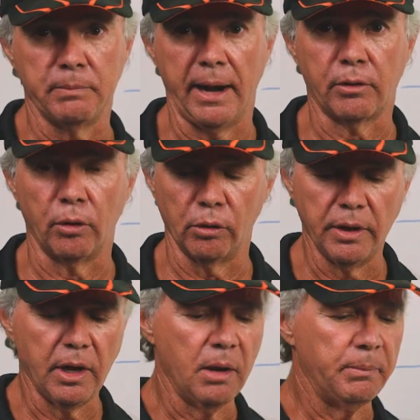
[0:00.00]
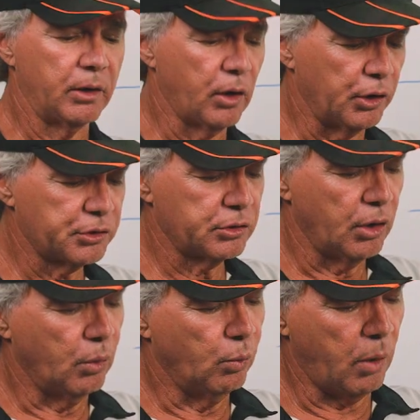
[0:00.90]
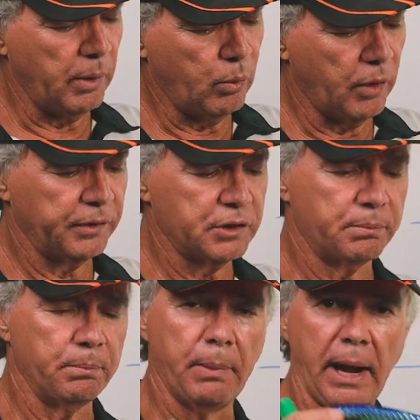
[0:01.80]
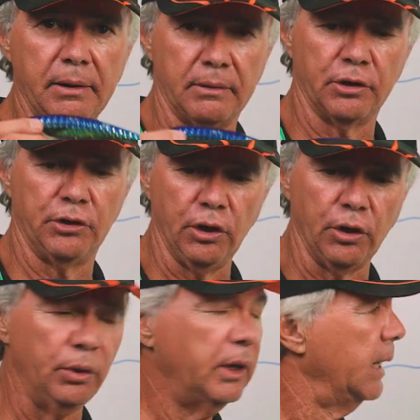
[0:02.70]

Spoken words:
mackerel. Because what we want this bait to do